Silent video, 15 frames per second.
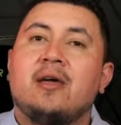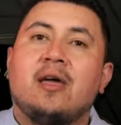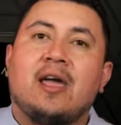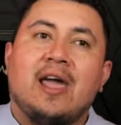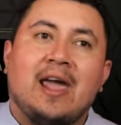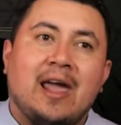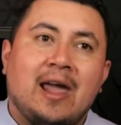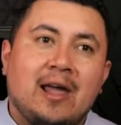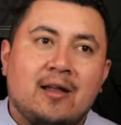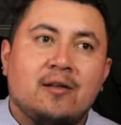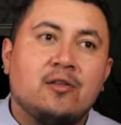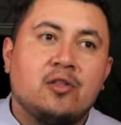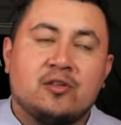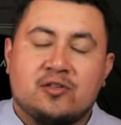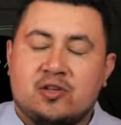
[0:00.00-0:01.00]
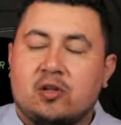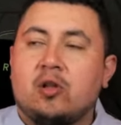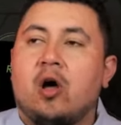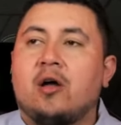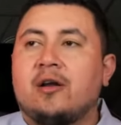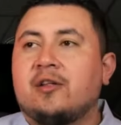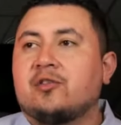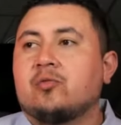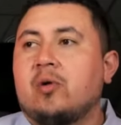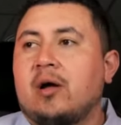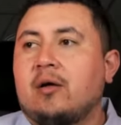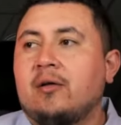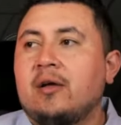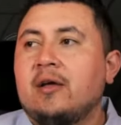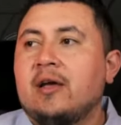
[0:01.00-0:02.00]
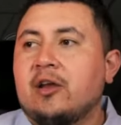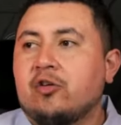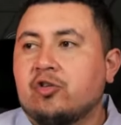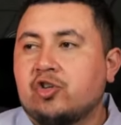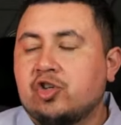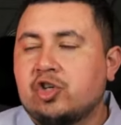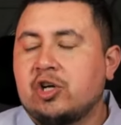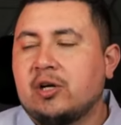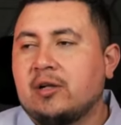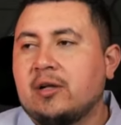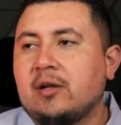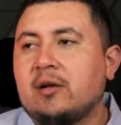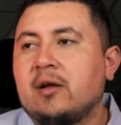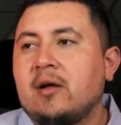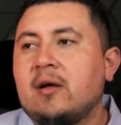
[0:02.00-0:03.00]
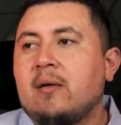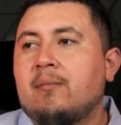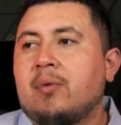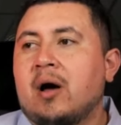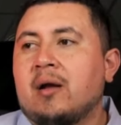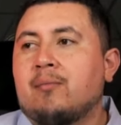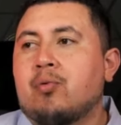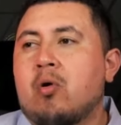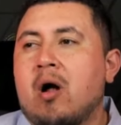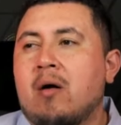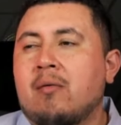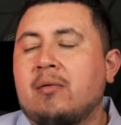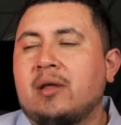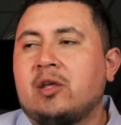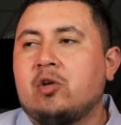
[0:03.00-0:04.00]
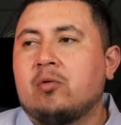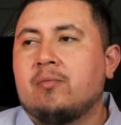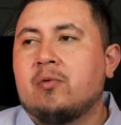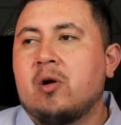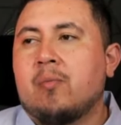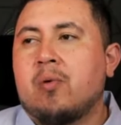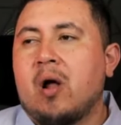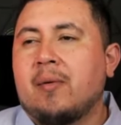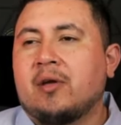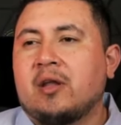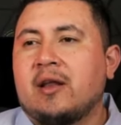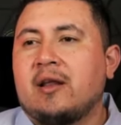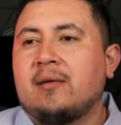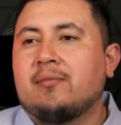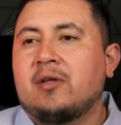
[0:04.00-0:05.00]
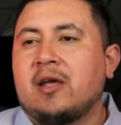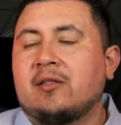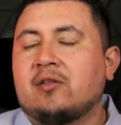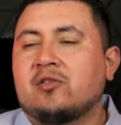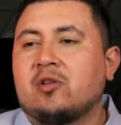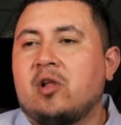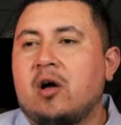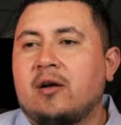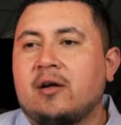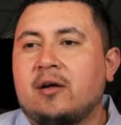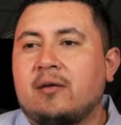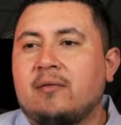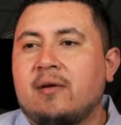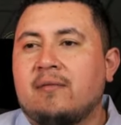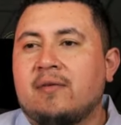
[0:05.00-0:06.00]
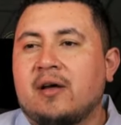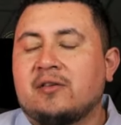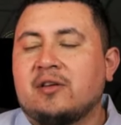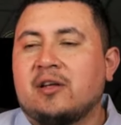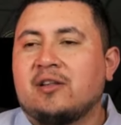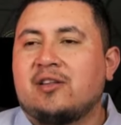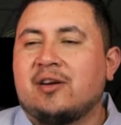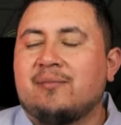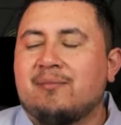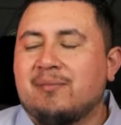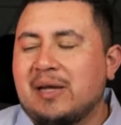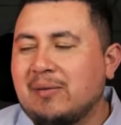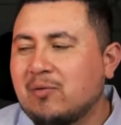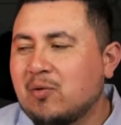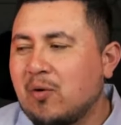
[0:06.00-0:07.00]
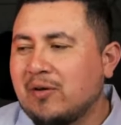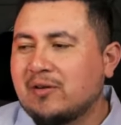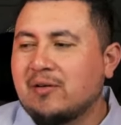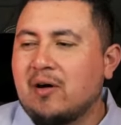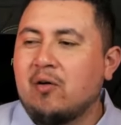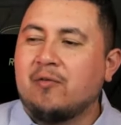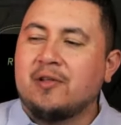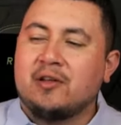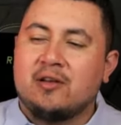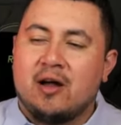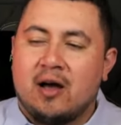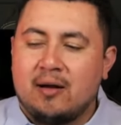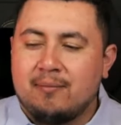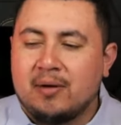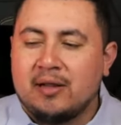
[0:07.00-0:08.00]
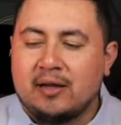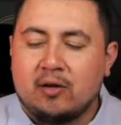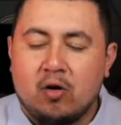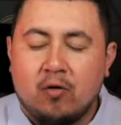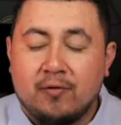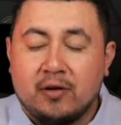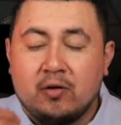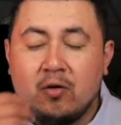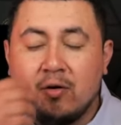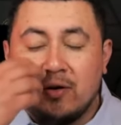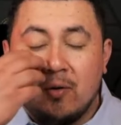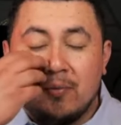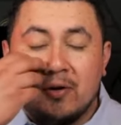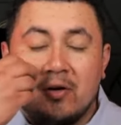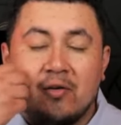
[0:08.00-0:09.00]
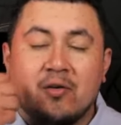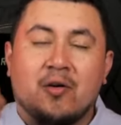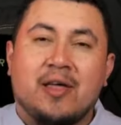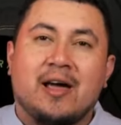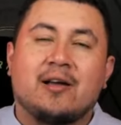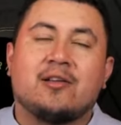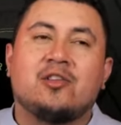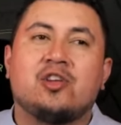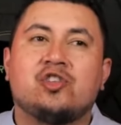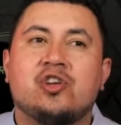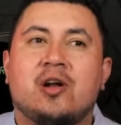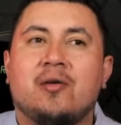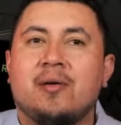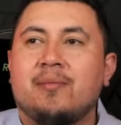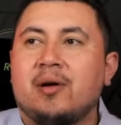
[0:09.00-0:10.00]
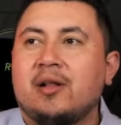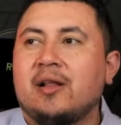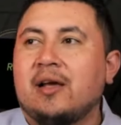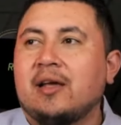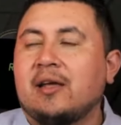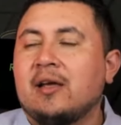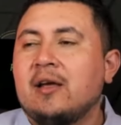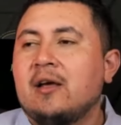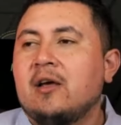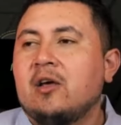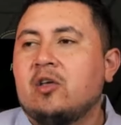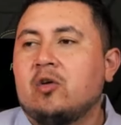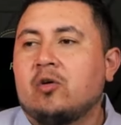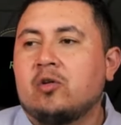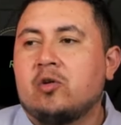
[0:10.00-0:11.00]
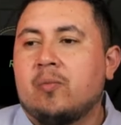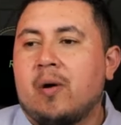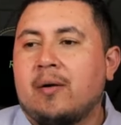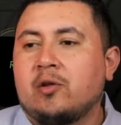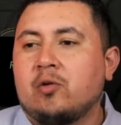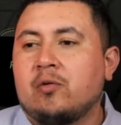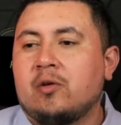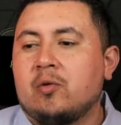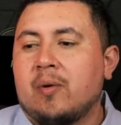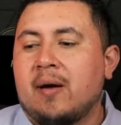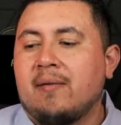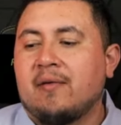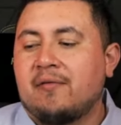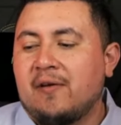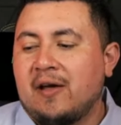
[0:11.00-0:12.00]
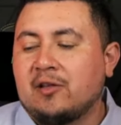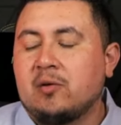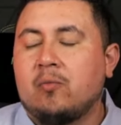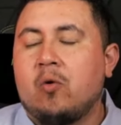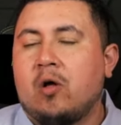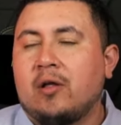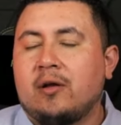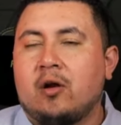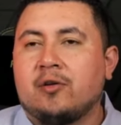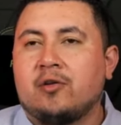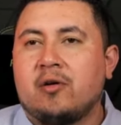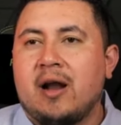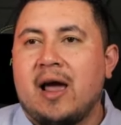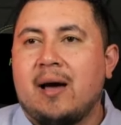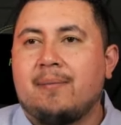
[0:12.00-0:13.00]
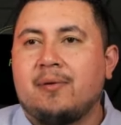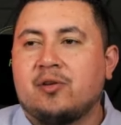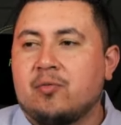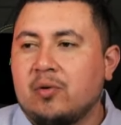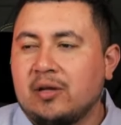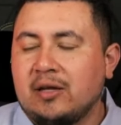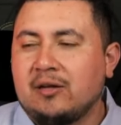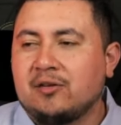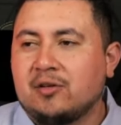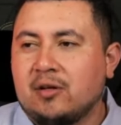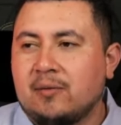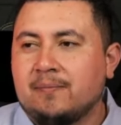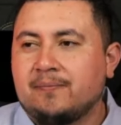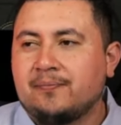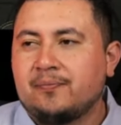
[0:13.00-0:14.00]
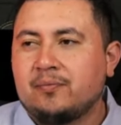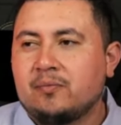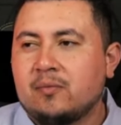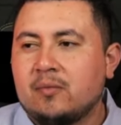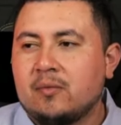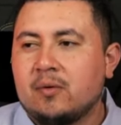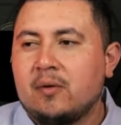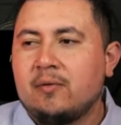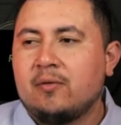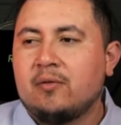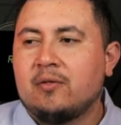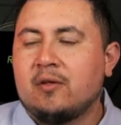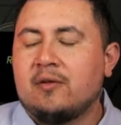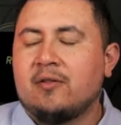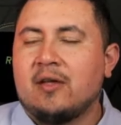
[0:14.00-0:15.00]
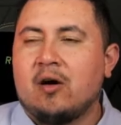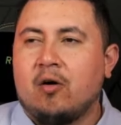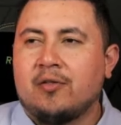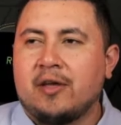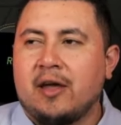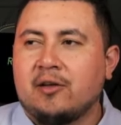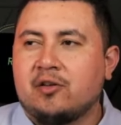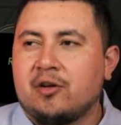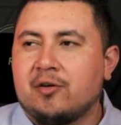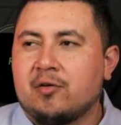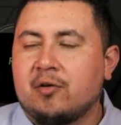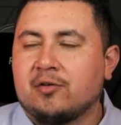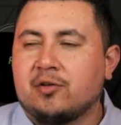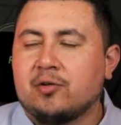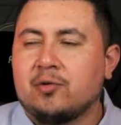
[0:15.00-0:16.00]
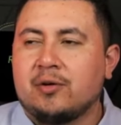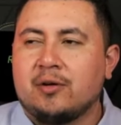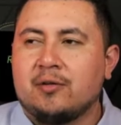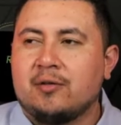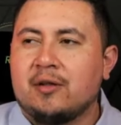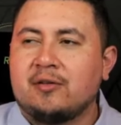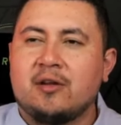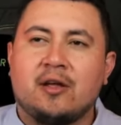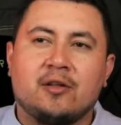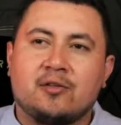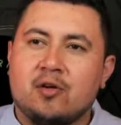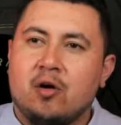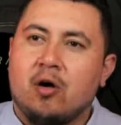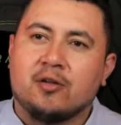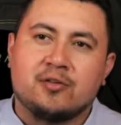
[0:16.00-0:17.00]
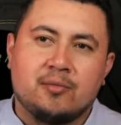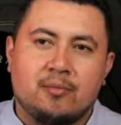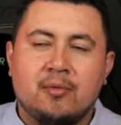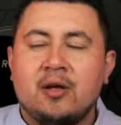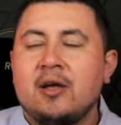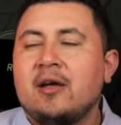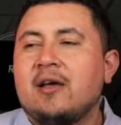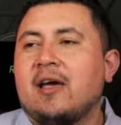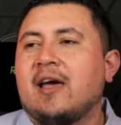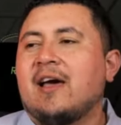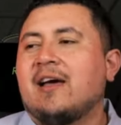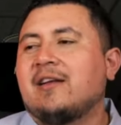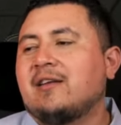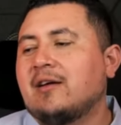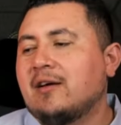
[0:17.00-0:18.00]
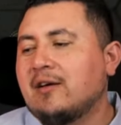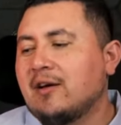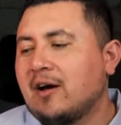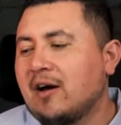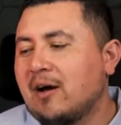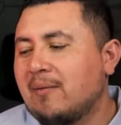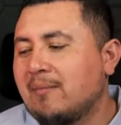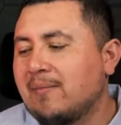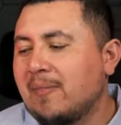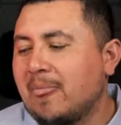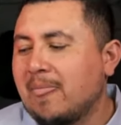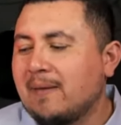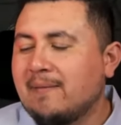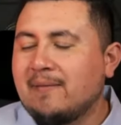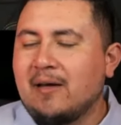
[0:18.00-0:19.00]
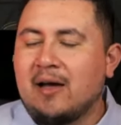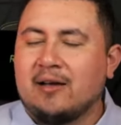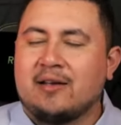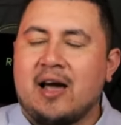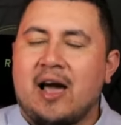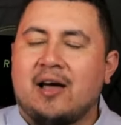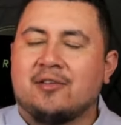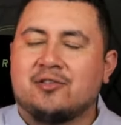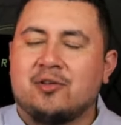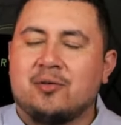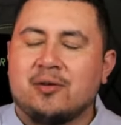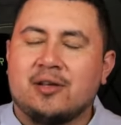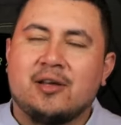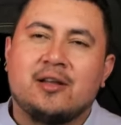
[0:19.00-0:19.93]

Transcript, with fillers: and the solana as well and you're chilling but probably you're, you're probably going to end up taking the solana and investing in some meme coins hopefully yeah. not but like hopefully you hope you don't go that degenerate but like You'll you'll probably do you probably have a phantom wallet on your app. It's really easy. The, the all the 18 year olds are doing it. They say it's awesome. And um, doing uh, awesome. Kyle's doing it.